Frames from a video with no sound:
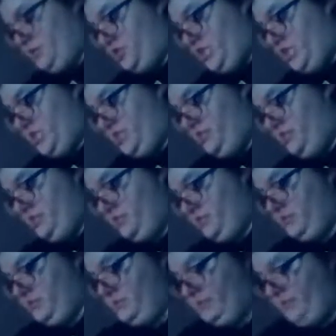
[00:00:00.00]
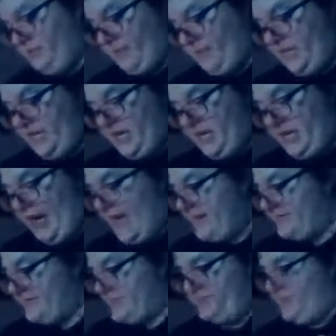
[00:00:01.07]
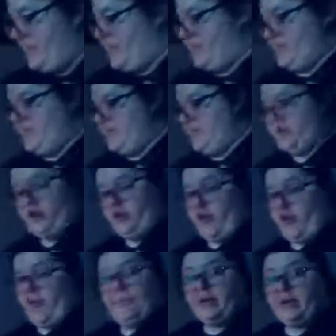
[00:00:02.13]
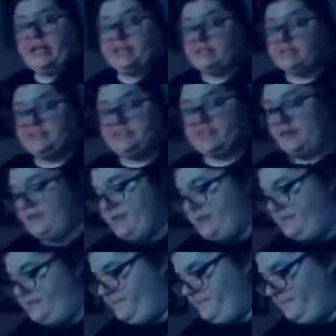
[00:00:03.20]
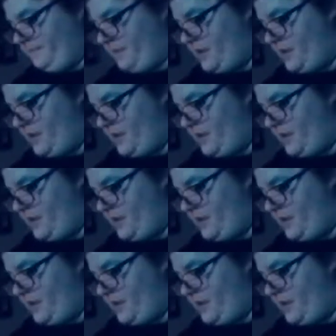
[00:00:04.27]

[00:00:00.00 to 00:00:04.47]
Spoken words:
cheese. But it has to be the cranberry and cinnamon